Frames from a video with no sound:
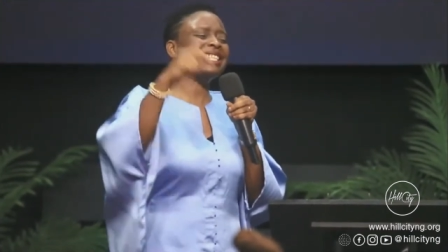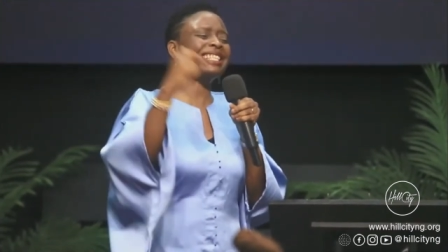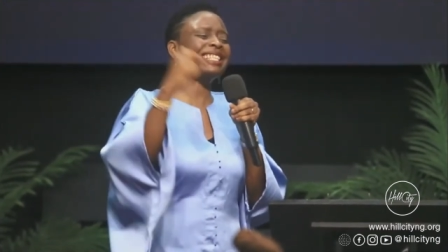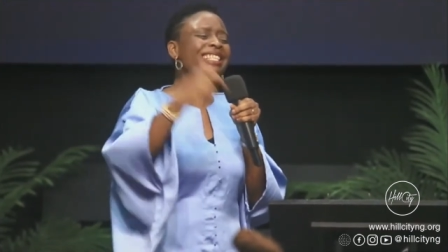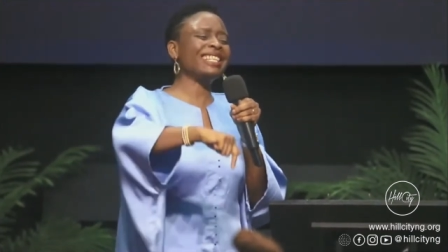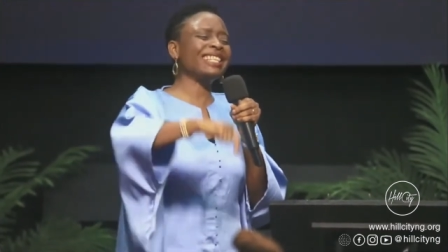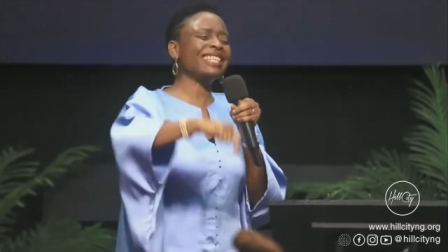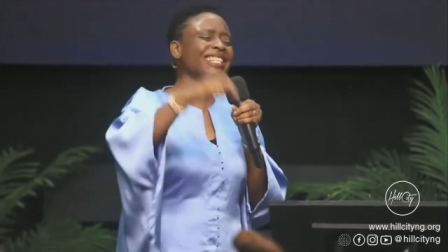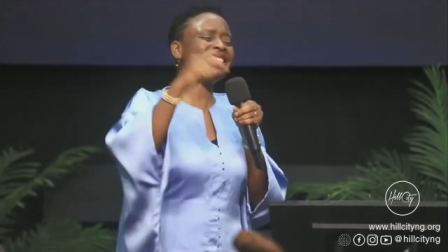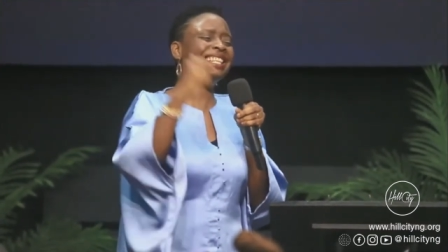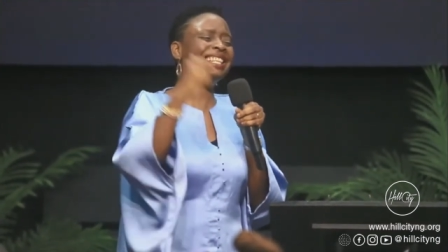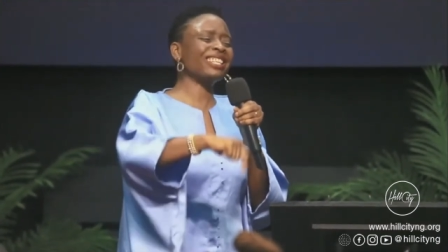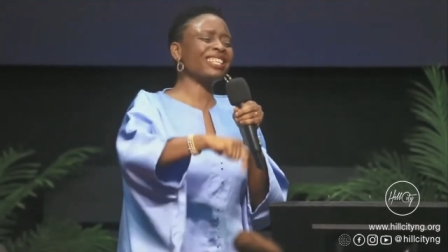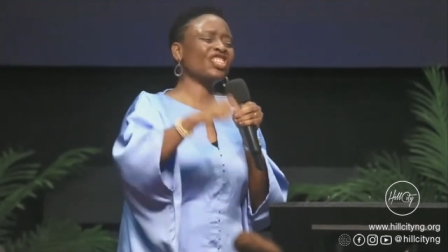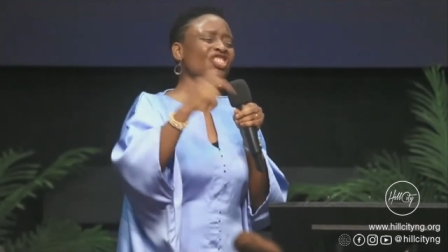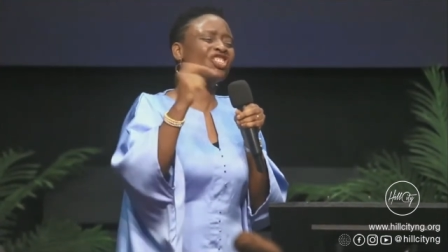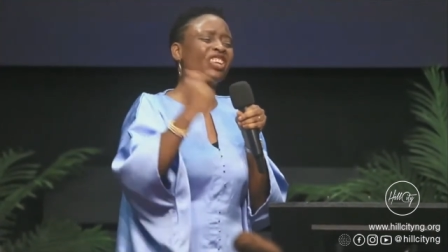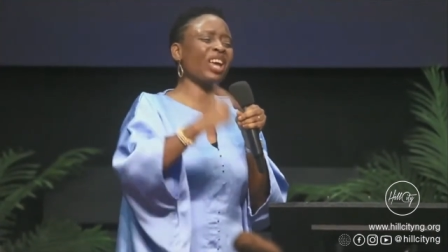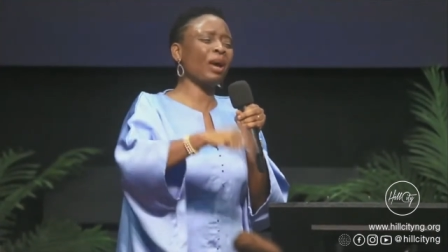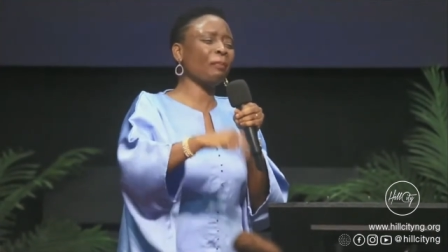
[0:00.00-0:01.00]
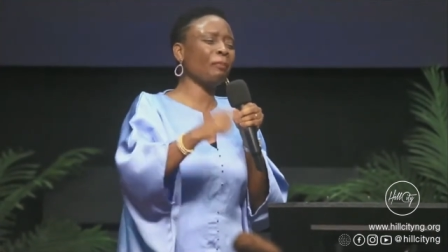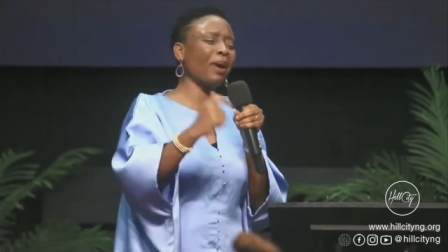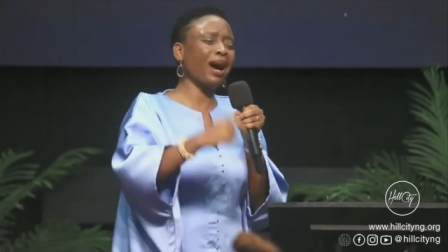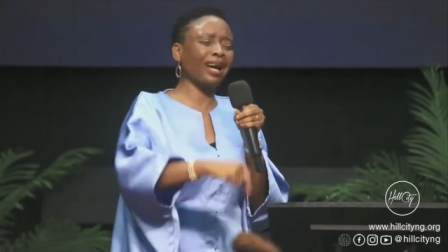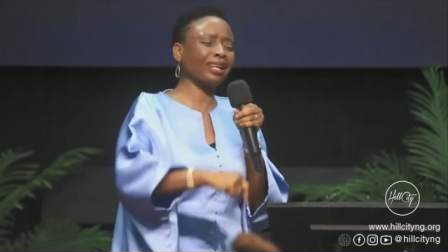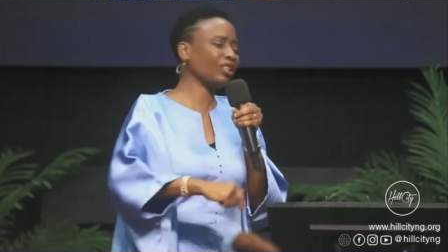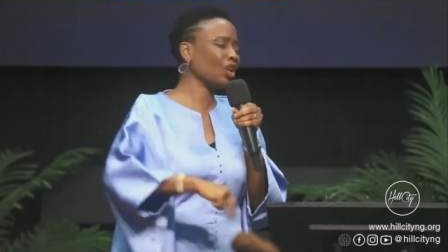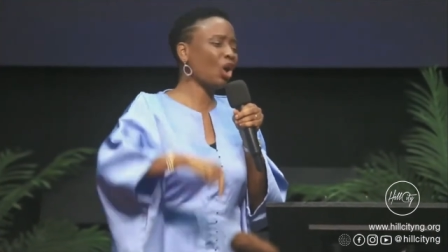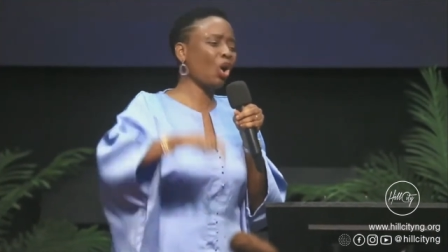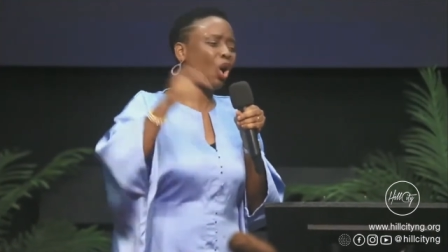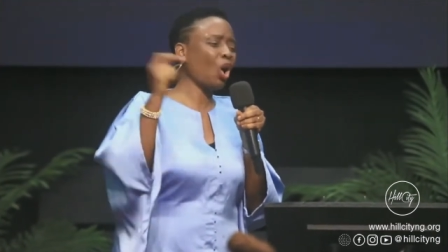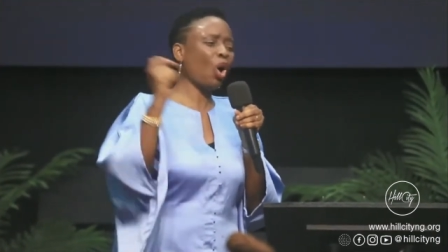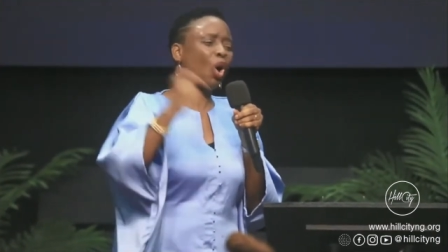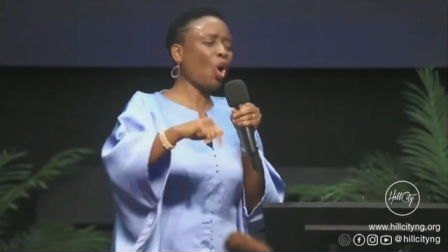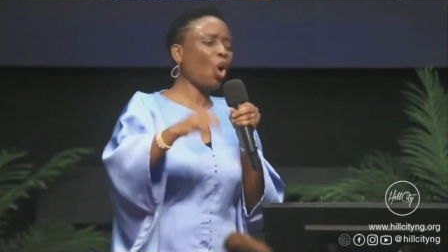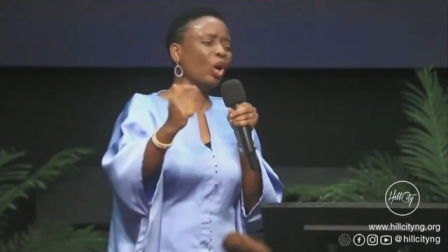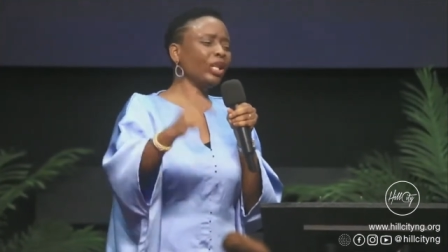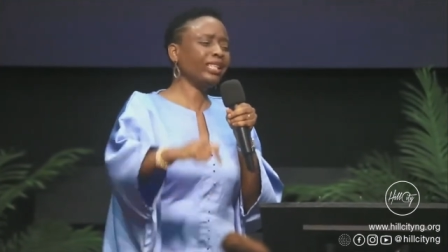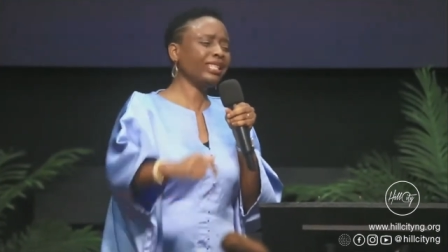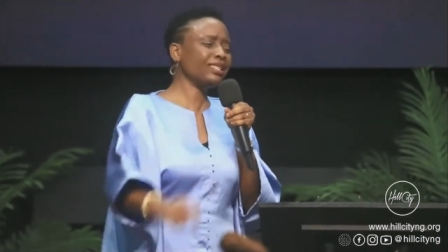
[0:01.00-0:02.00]
he sees the shepherd,
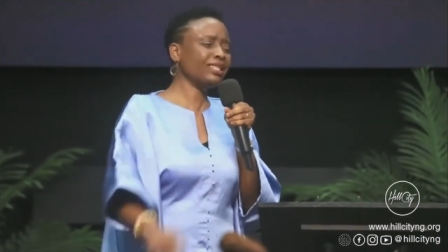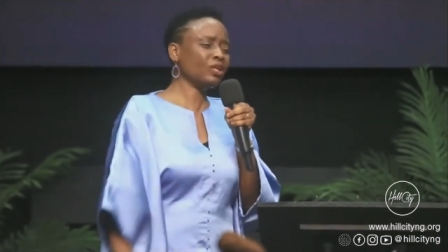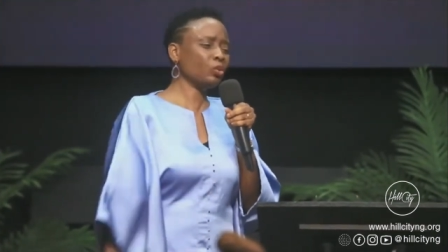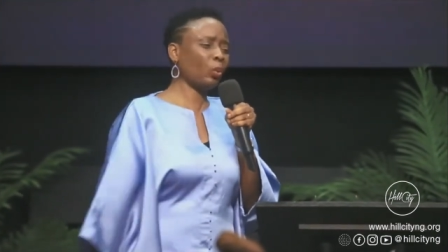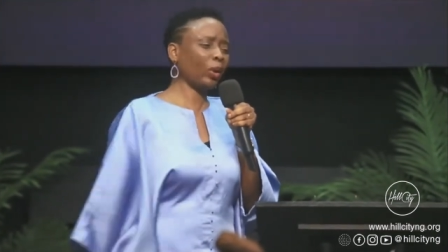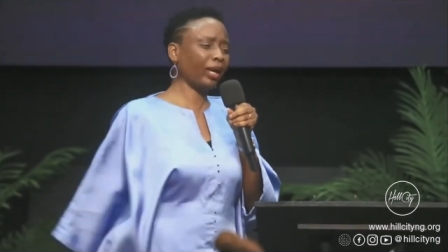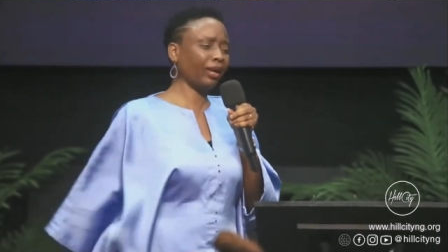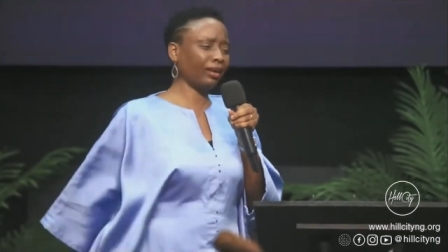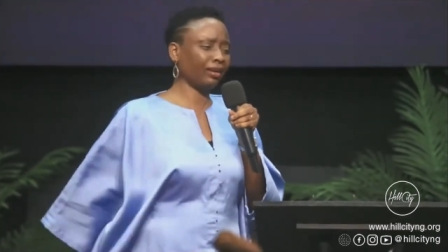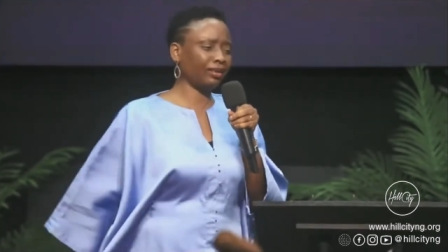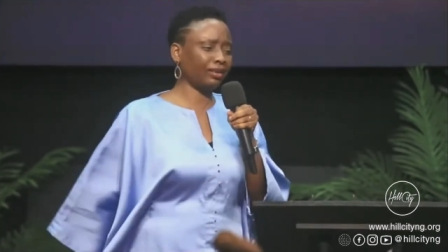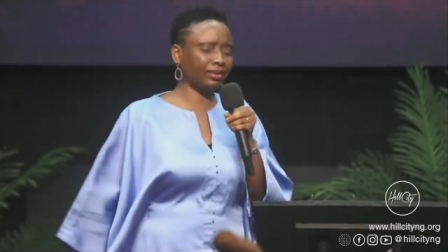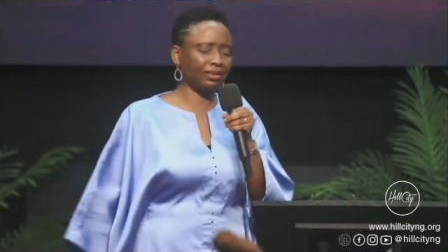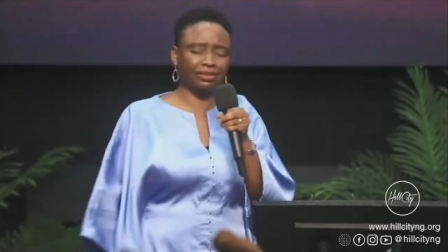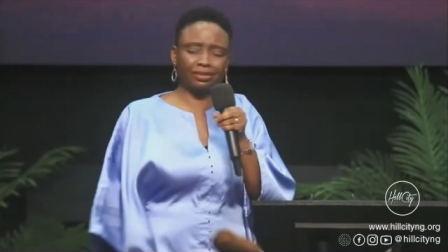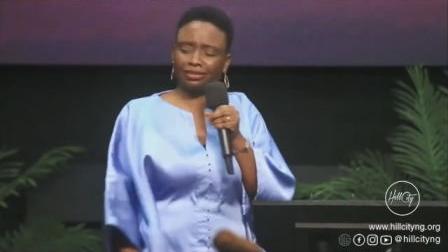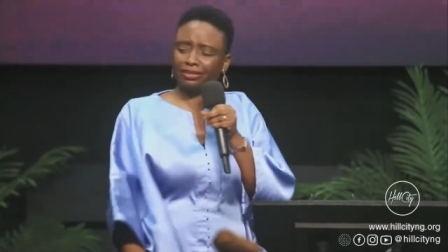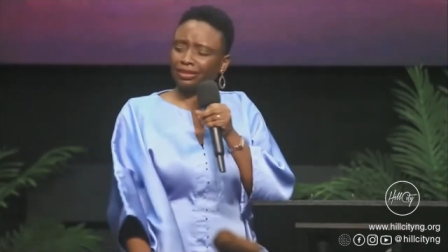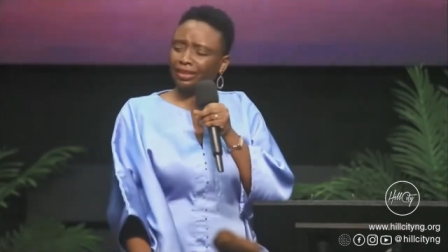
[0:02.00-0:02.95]
all is well.